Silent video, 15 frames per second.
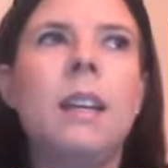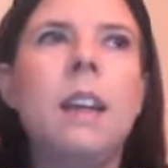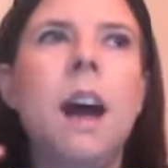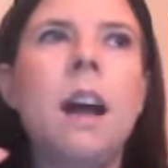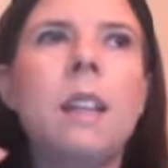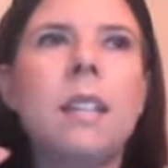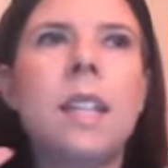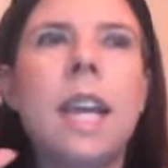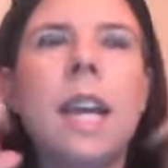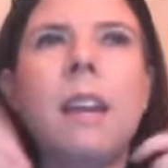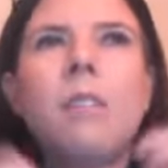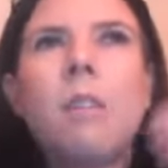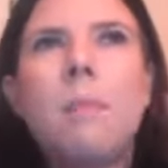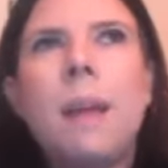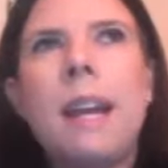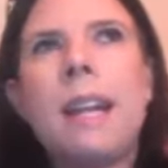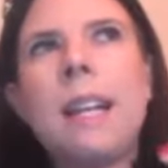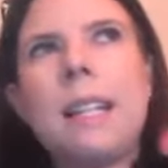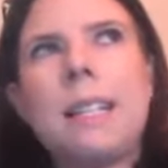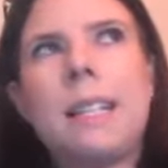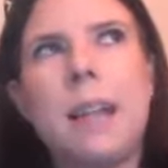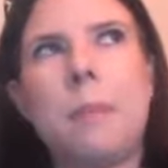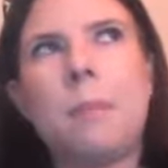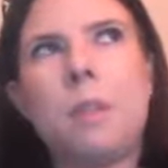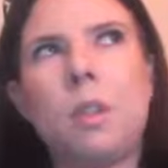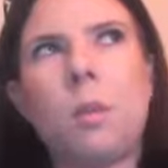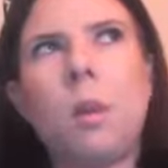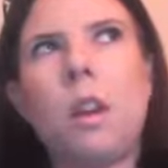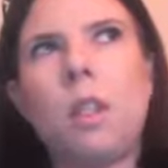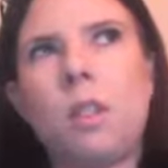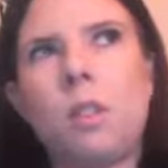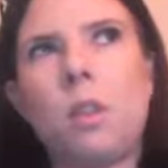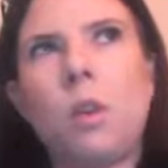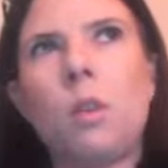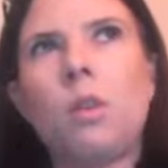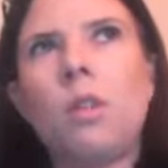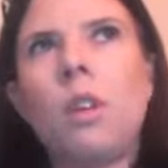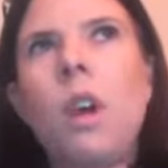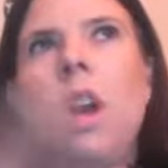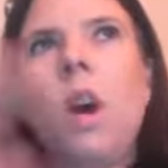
not incremental steps towards growth